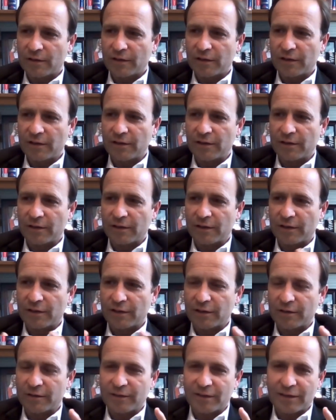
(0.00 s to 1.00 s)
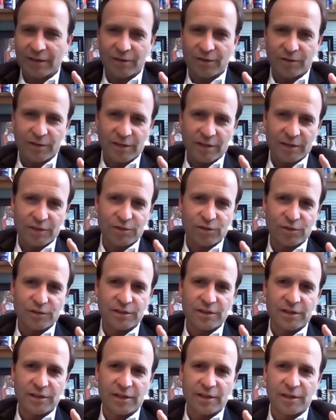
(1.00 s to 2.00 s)
don't know, I guess you'd
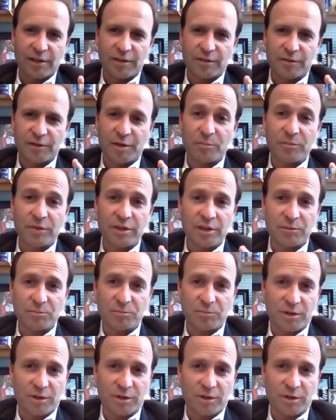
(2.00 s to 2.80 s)
say a meme,